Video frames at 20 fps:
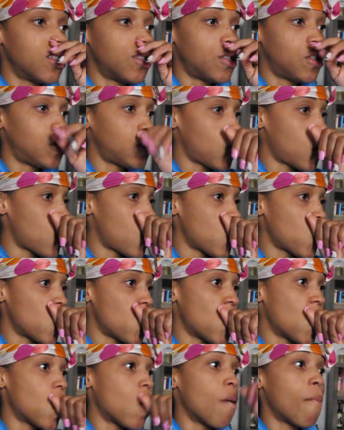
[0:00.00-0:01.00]

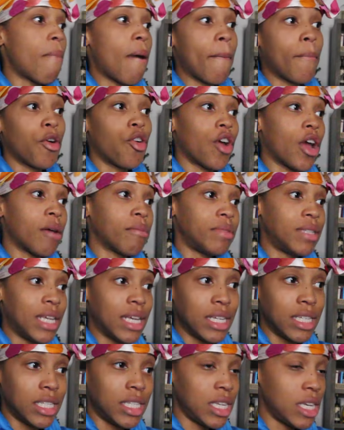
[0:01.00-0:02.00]
so or mammogram
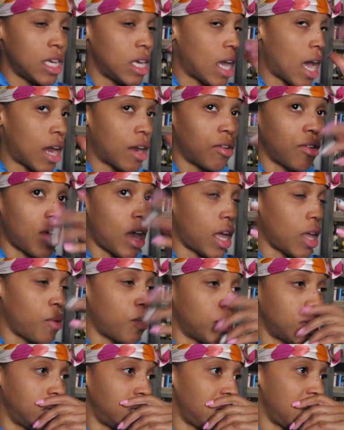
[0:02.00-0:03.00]
testing i don't know how you
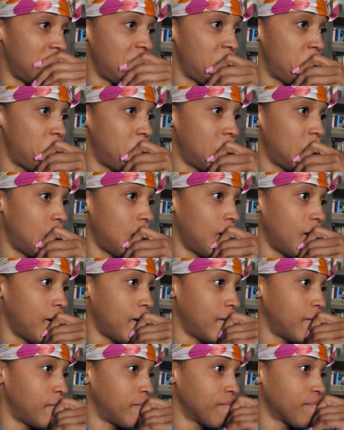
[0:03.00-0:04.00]
want to say it but
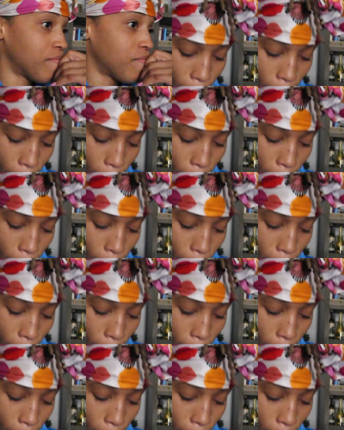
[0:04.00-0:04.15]
um